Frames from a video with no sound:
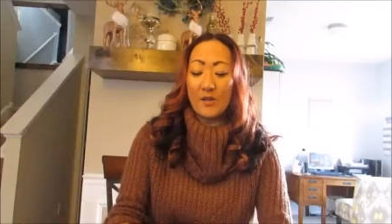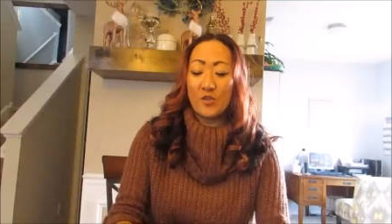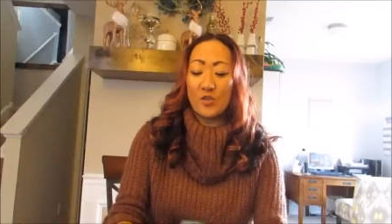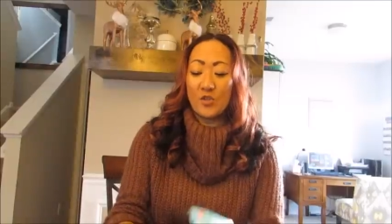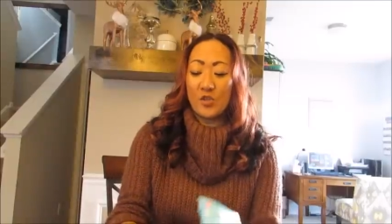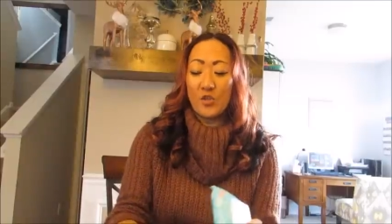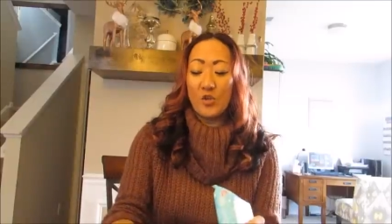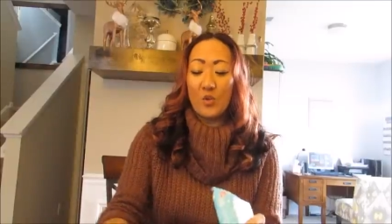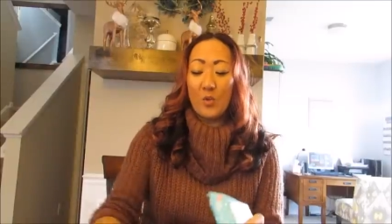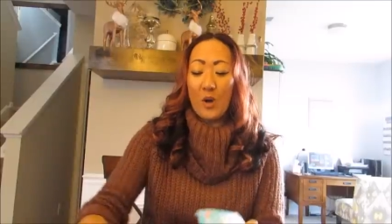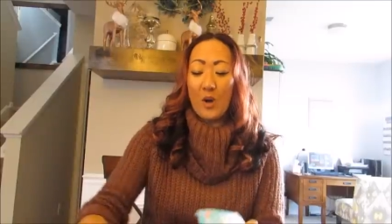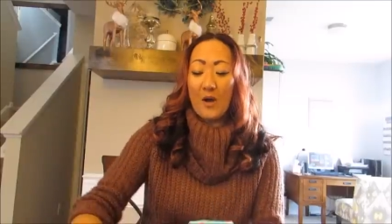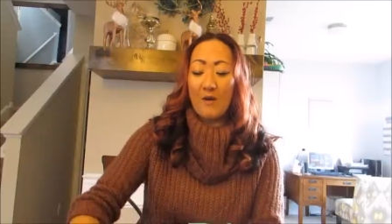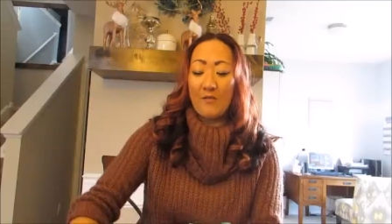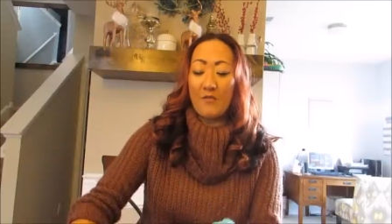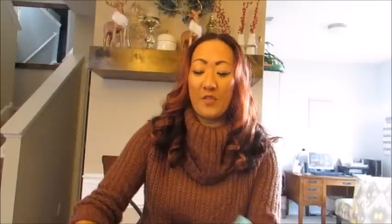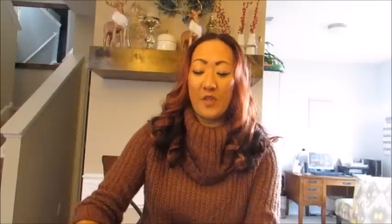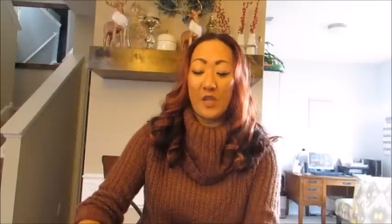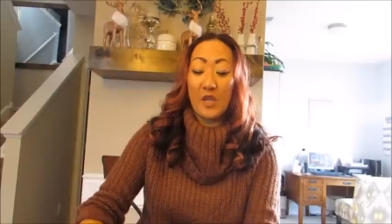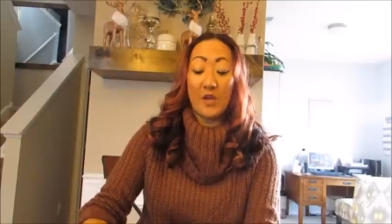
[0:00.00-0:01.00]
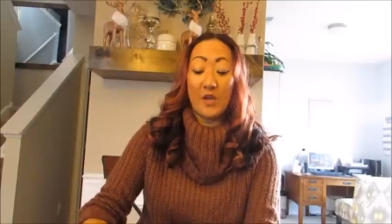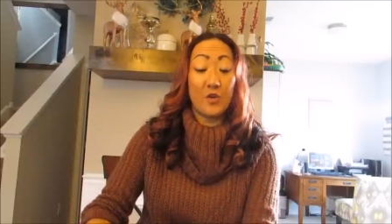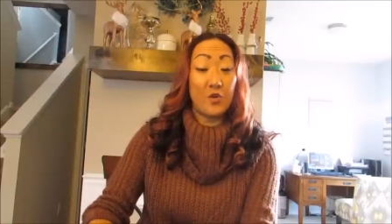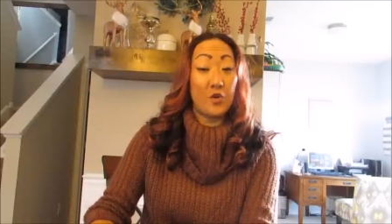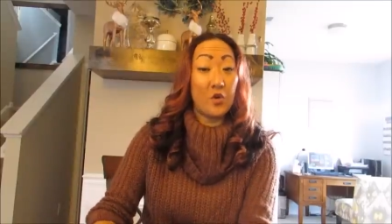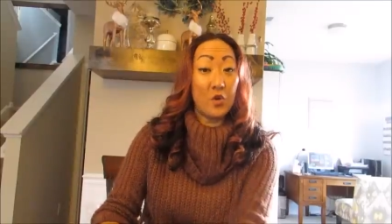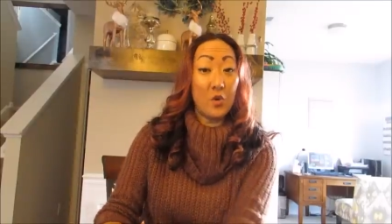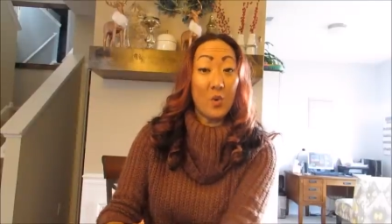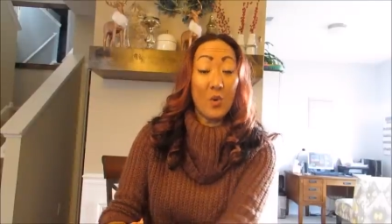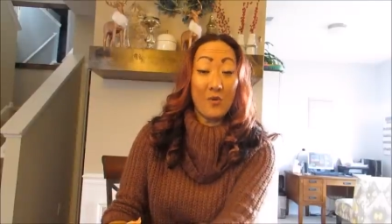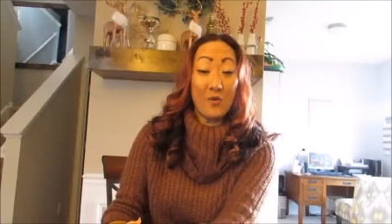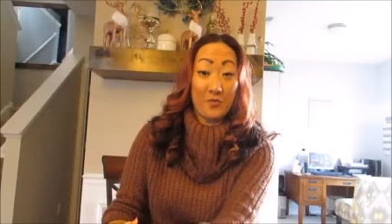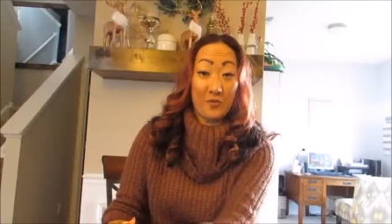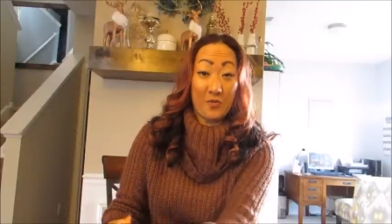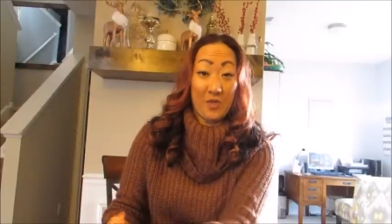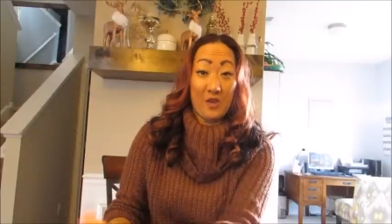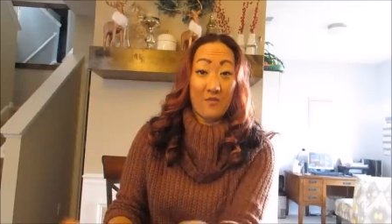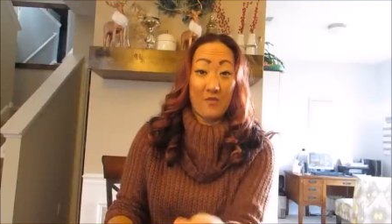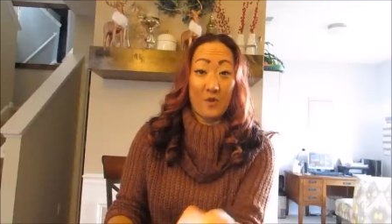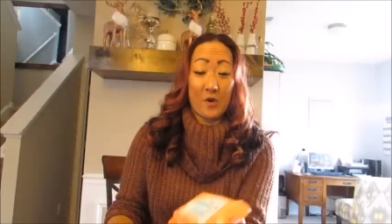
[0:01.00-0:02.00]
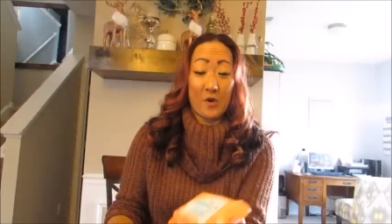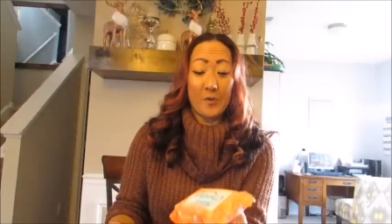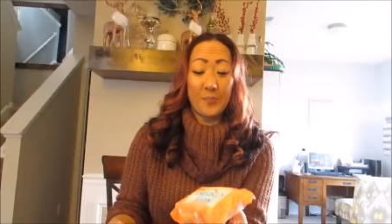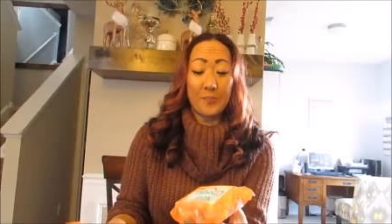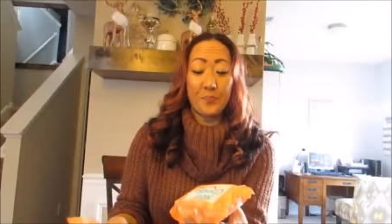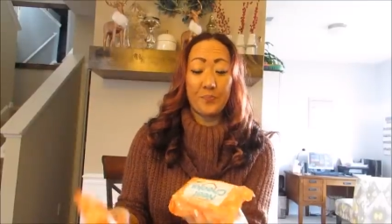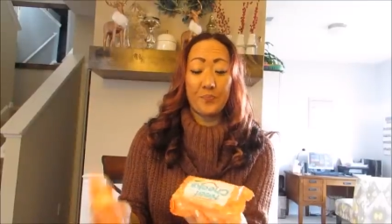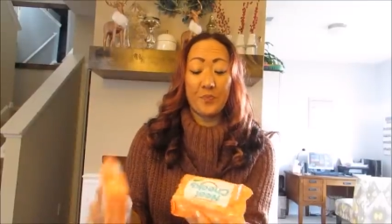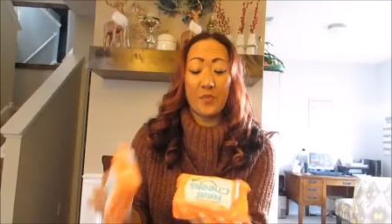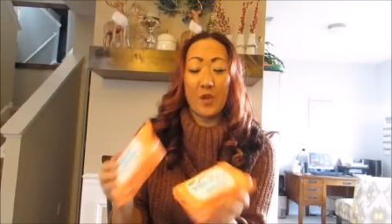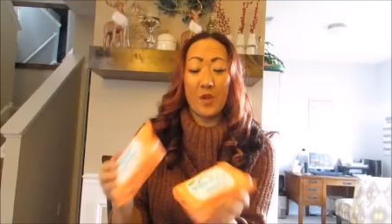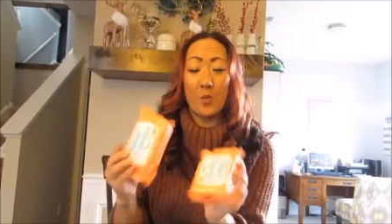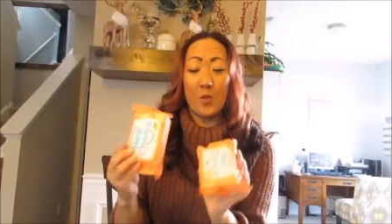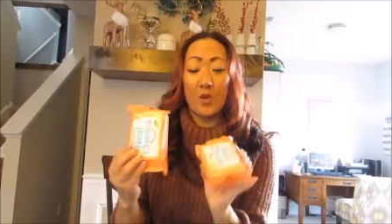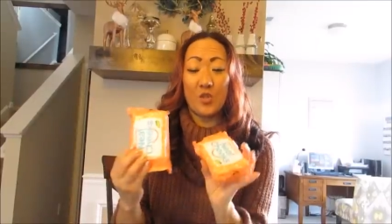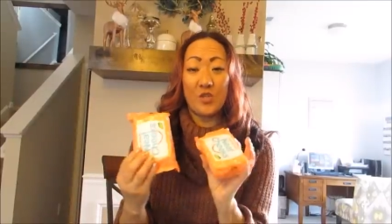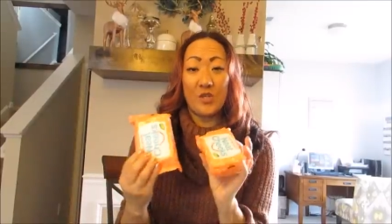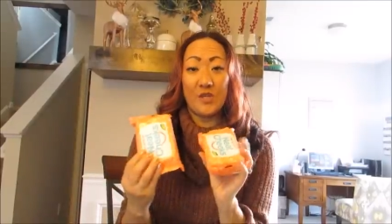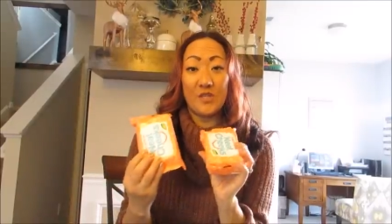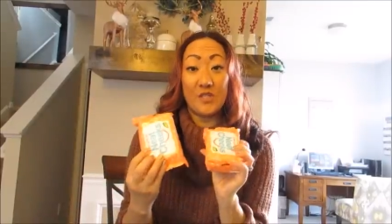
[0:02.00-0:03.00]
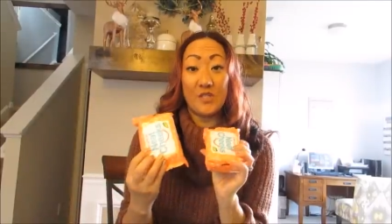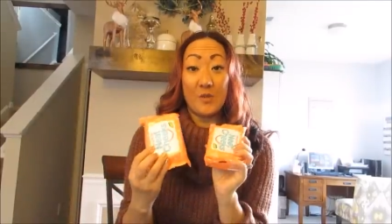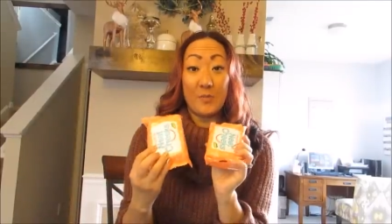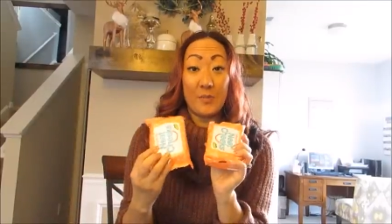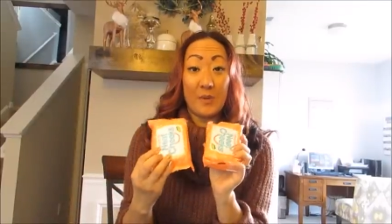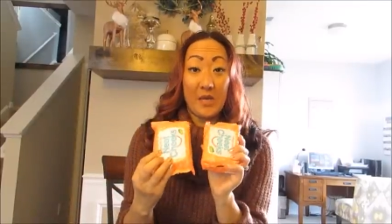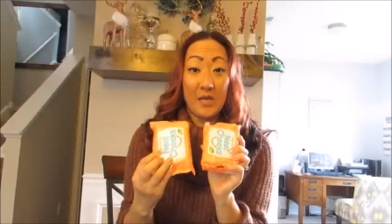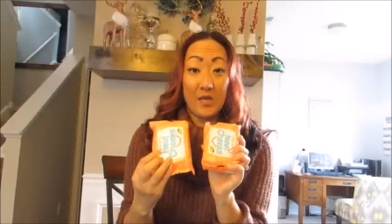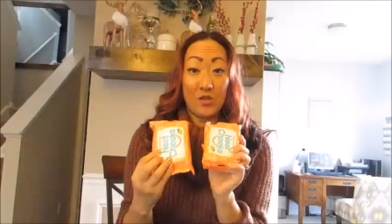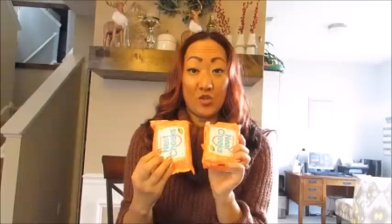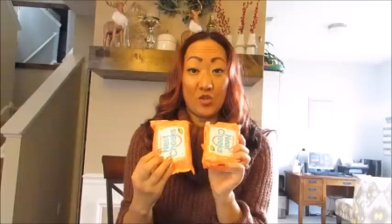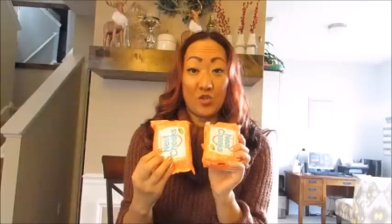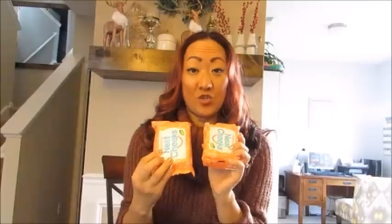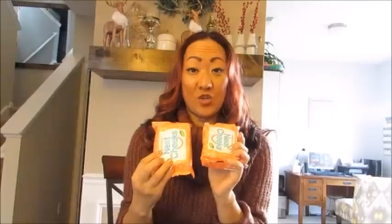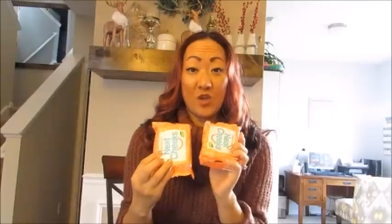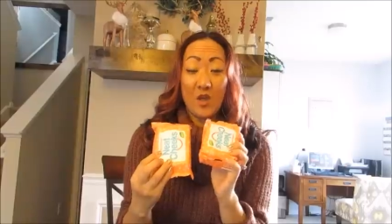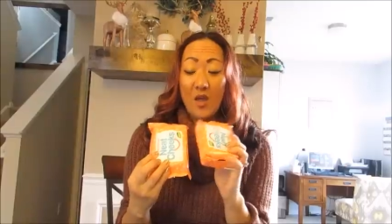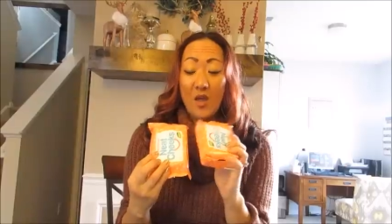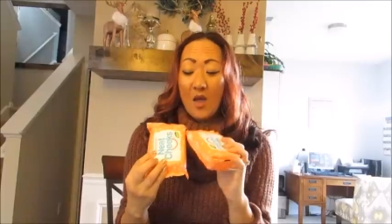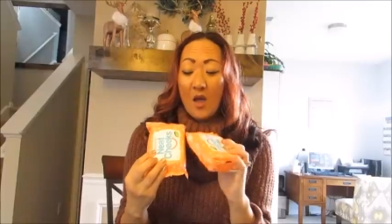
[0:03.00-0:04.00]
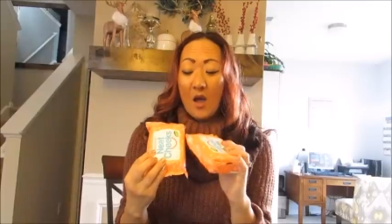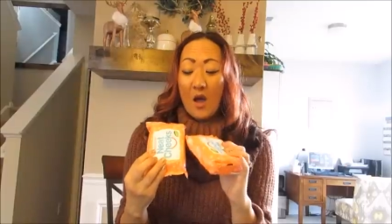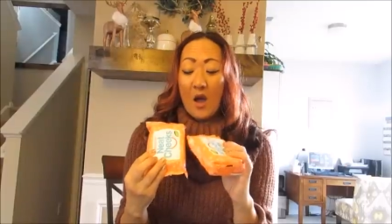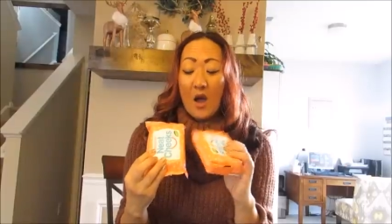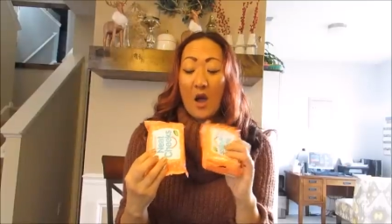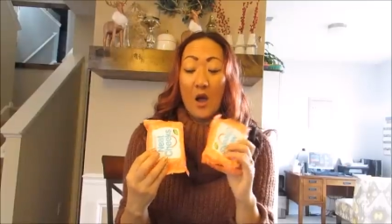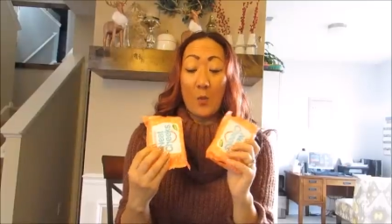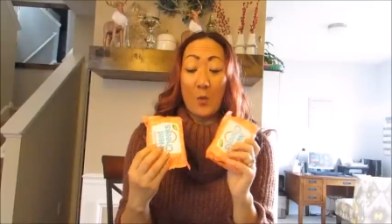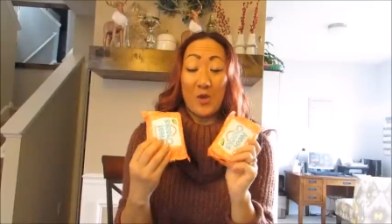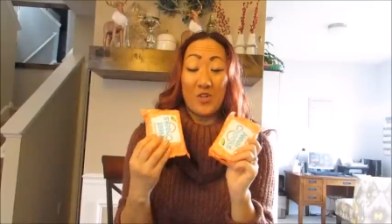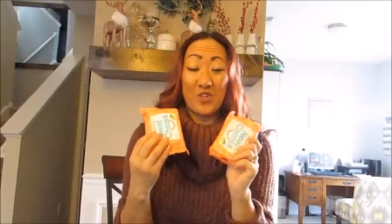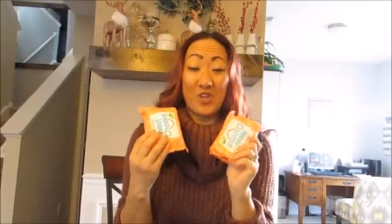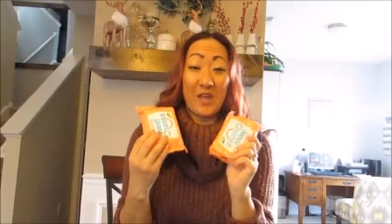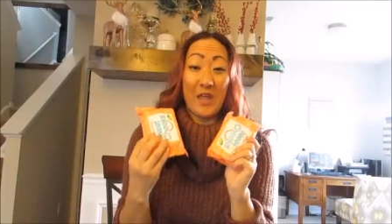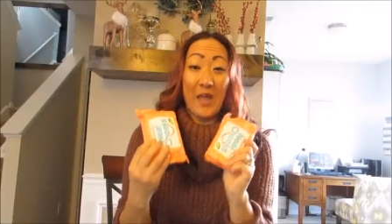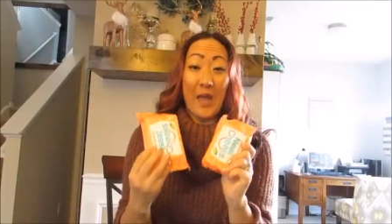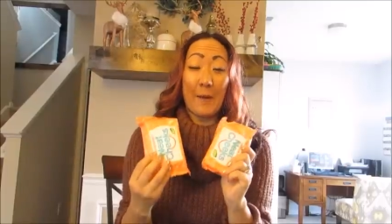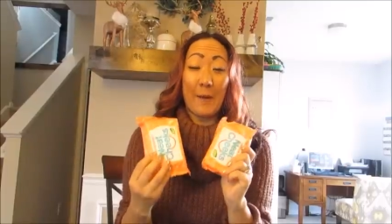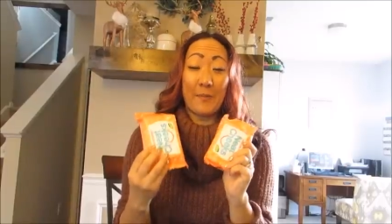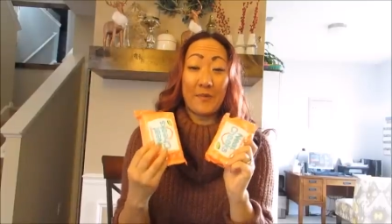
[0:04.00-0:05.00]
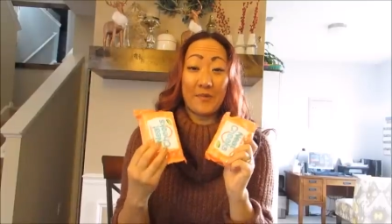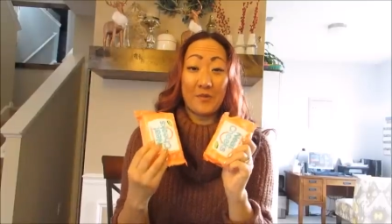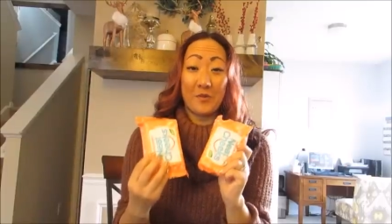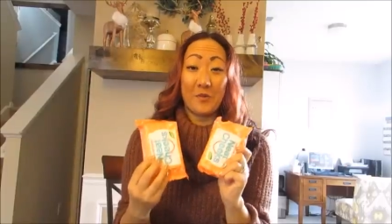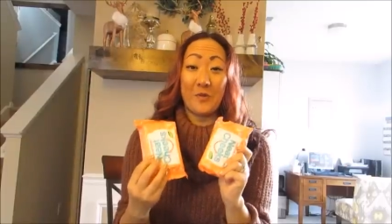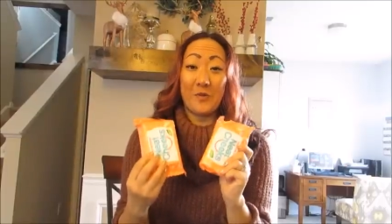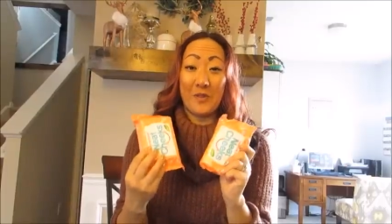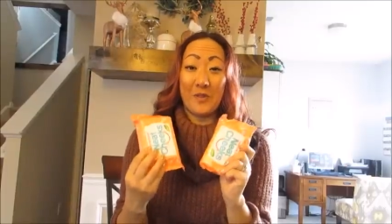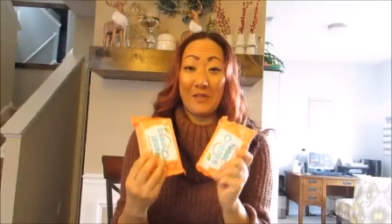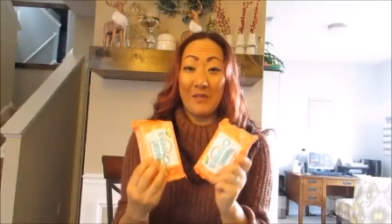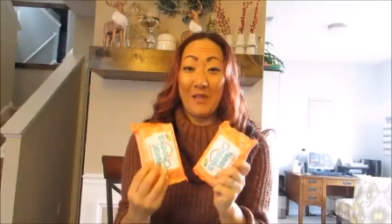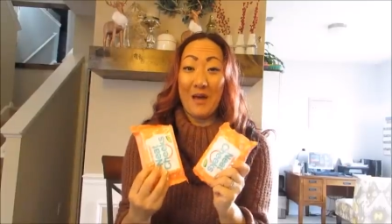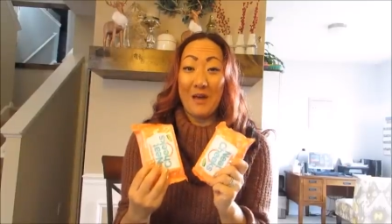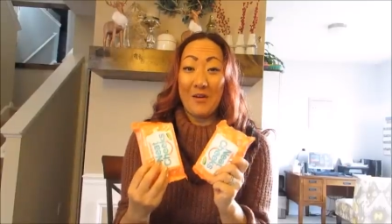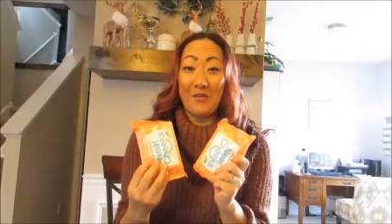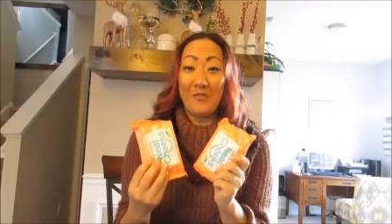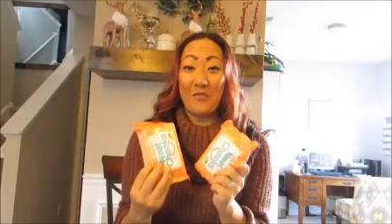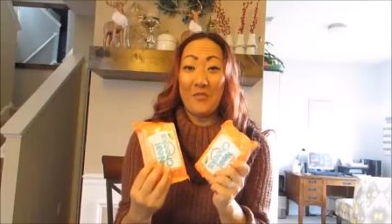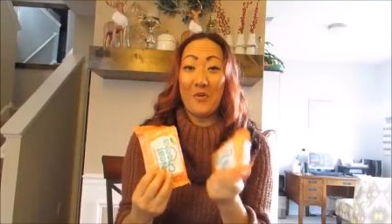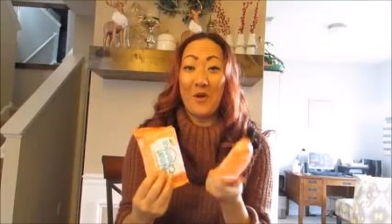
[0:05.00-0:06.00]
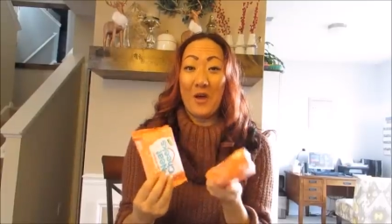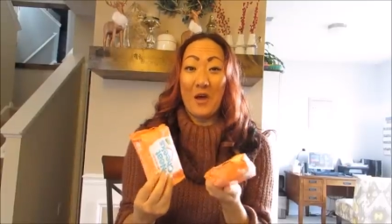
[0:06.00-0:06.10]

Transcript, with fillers: two of the new flavor, which is the peach, which I absolutely love.